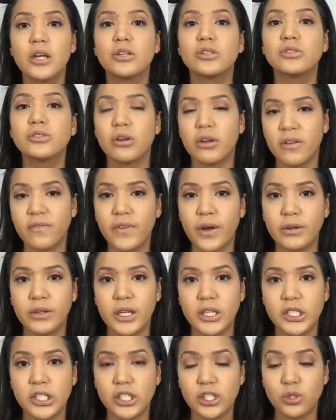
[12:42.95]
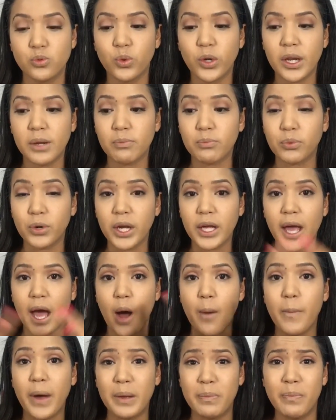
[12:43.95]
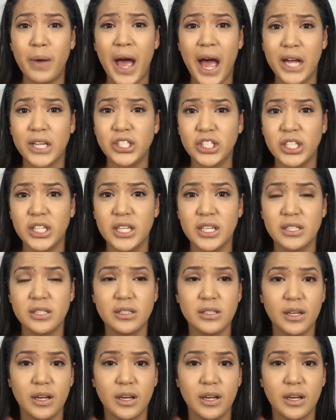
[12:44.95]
certain foundations wouldn't bring out my patchiness